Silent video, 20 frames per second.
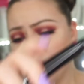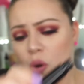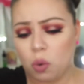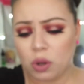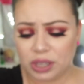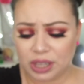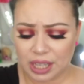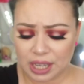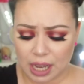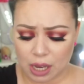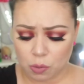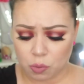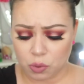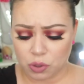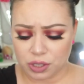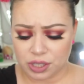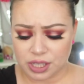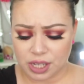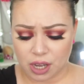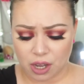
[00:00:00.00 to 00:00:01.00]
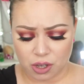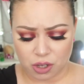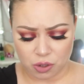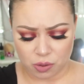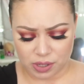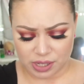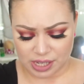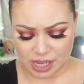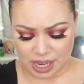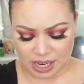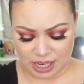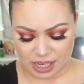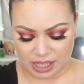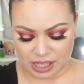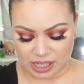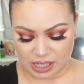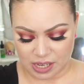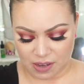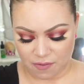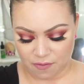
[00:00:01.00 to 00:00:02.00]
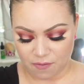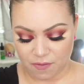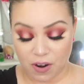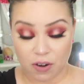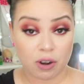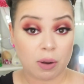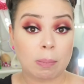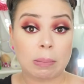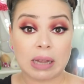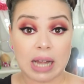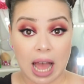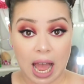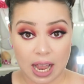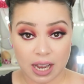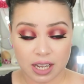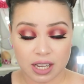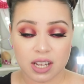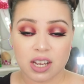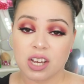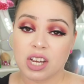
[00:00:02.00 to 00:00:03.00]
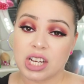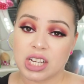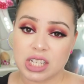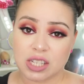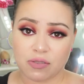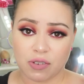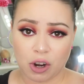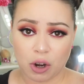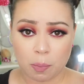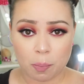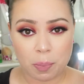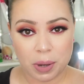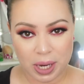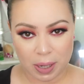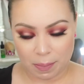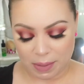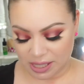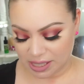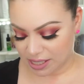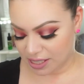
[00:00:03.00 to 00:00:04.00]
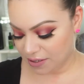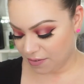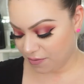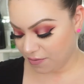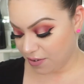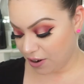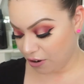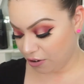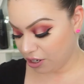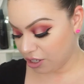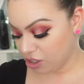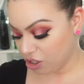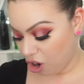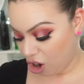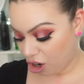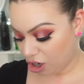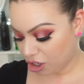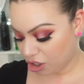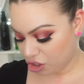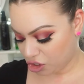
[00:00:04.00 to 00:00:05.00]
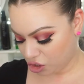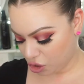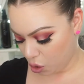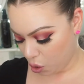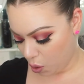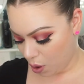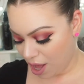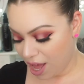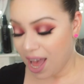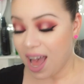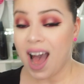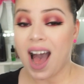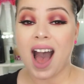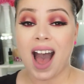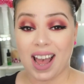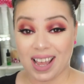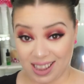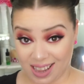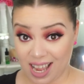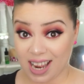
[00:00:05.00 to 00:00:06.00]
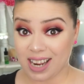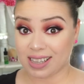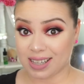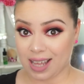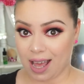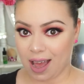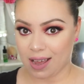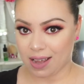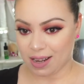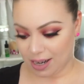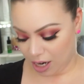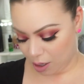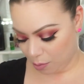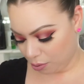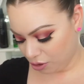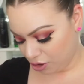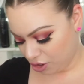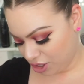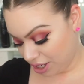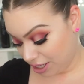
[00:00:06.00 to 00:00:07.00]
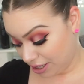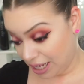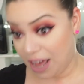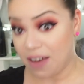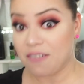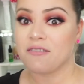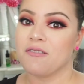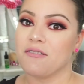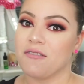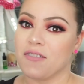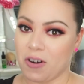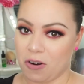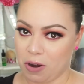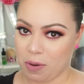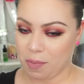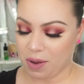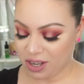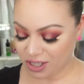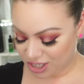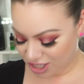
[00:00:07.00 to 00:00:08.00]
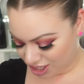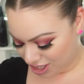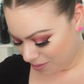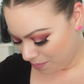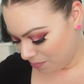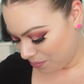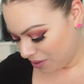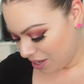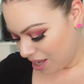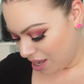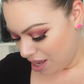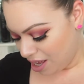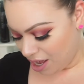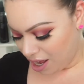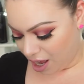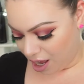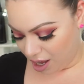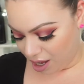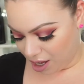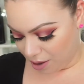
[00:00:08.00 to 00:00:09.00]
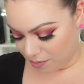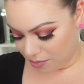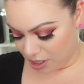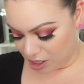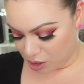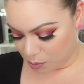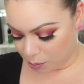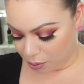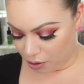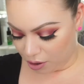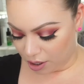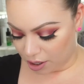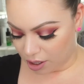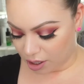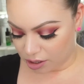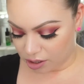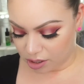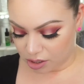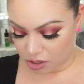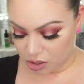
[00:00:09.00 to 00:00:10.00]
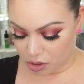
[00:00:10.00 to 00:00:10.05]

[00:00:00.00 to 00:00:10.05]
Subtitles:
One thing I will tell you is that it's very black. It's very pigmented, very dark. So I like that, and I appreciate that very much. Next product,